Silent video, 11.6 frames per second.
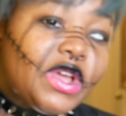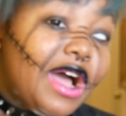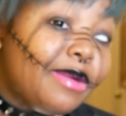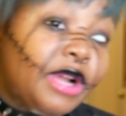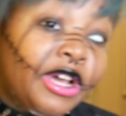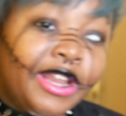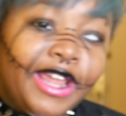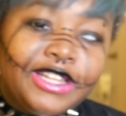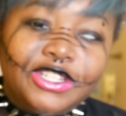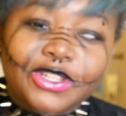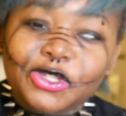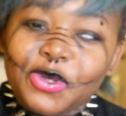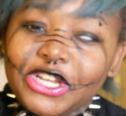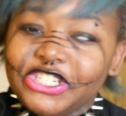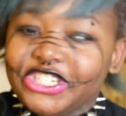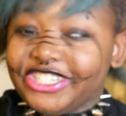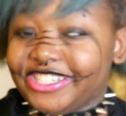I'm not gonna answer those
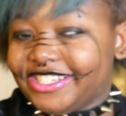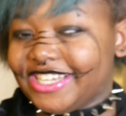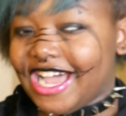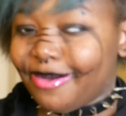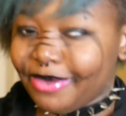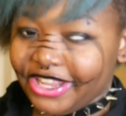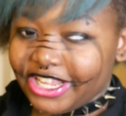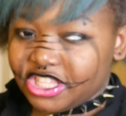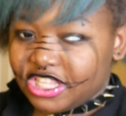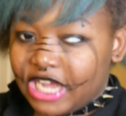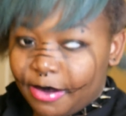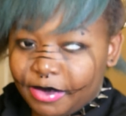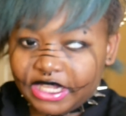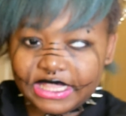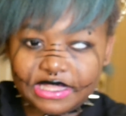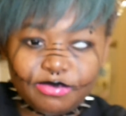questions. I'm gonna let